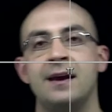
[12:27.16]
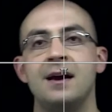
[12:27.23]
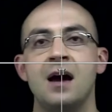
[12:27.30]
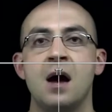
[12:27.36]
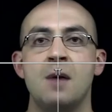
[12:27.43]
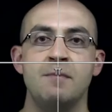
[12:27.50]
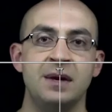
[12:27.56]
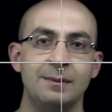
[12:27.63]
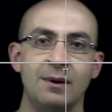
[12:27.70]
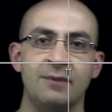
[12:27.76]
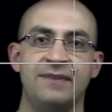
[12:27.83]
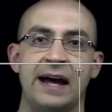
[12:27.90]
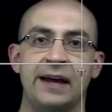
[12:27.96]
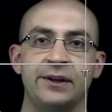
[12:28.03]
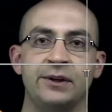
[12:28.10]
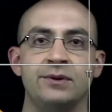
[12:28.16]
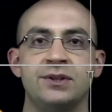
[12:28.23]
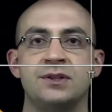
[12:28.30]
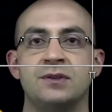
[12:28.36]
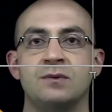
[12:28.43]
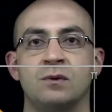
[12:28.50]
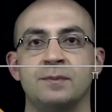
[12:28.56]
Minimum
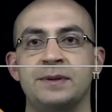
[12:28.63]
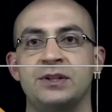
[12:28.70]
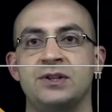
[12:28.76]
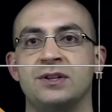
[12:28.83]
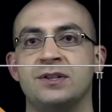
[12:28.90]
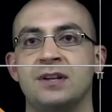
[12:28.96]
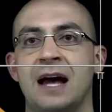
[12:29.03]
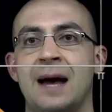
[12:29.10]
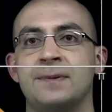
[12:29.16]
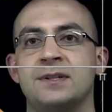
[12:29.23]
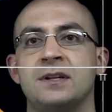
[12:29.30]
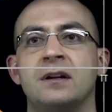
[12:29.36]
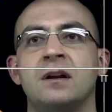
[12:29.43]
values will be just opposite.